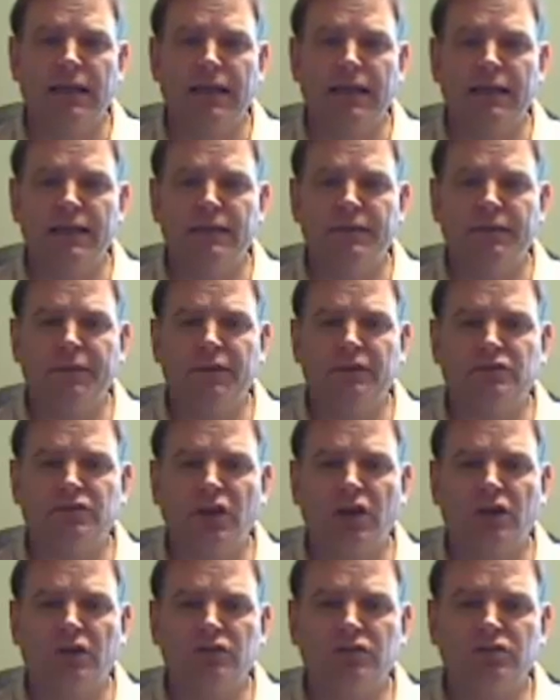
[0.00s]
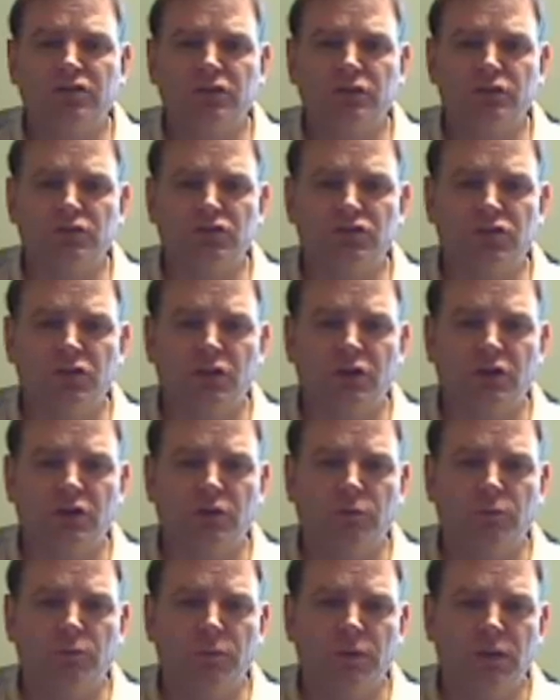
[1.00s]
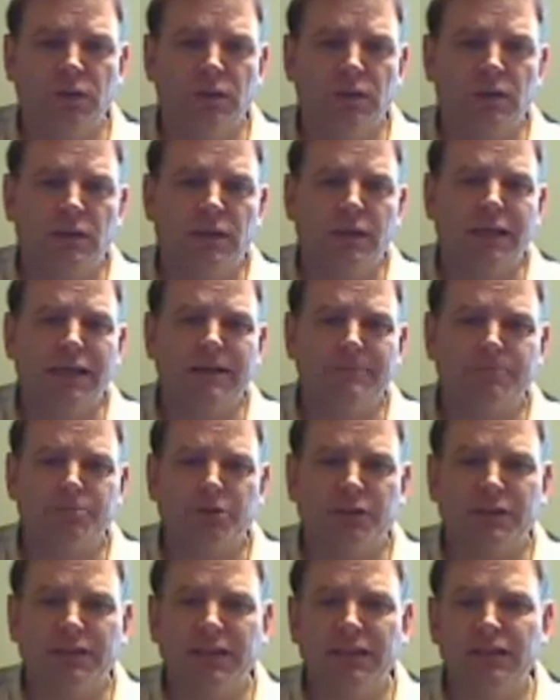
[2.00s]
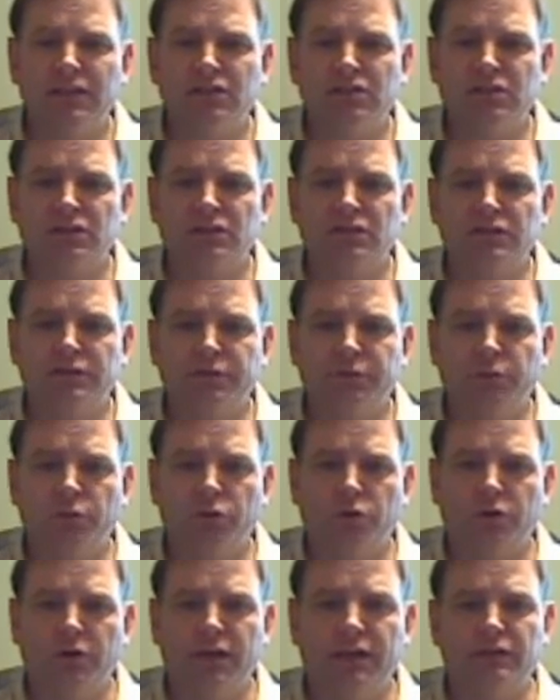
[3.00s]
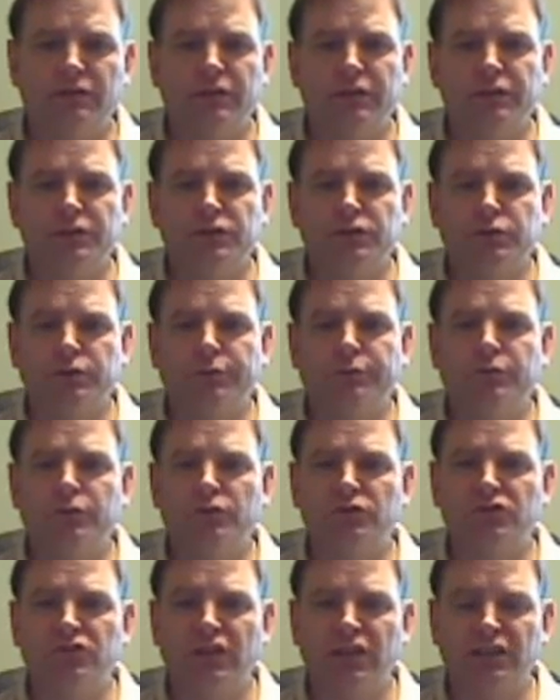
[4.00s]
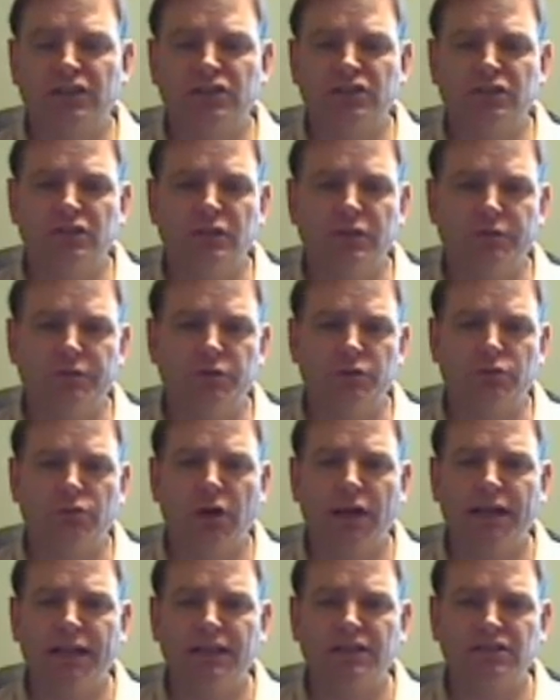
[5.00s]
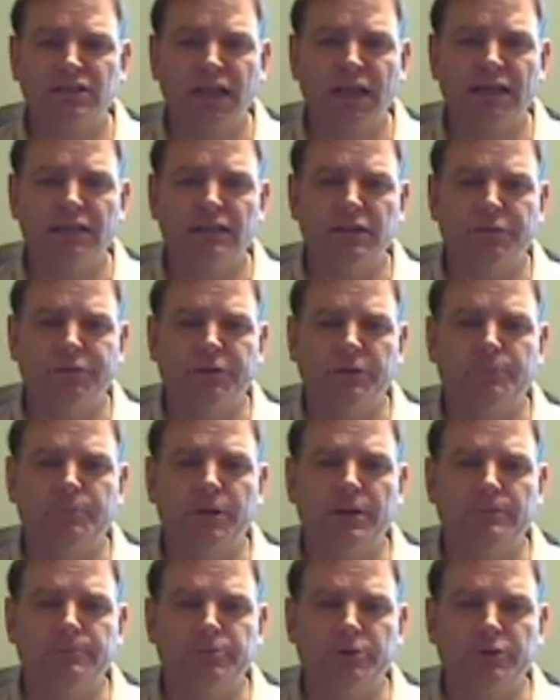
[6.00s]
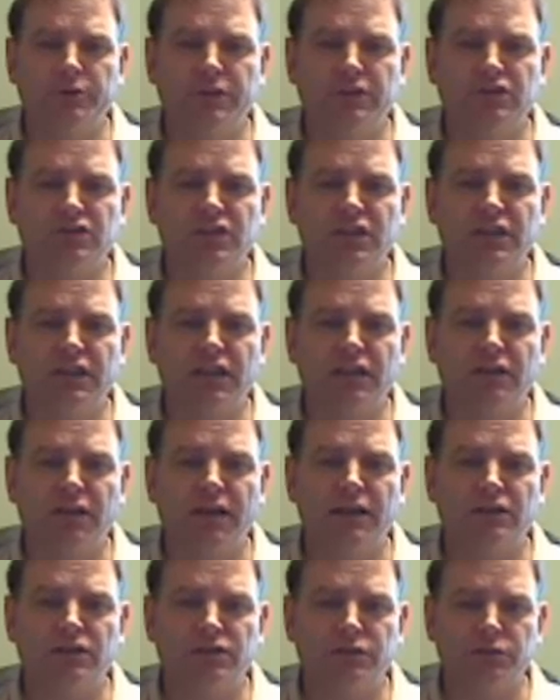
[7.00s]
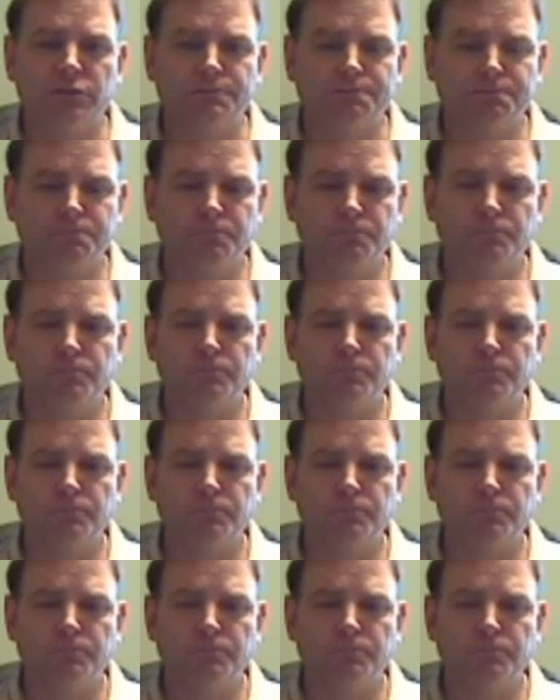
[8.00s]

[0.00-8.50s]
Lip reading: And there's also some implications for a literature review section if you're writing a scientific paper, let's say in a classroom.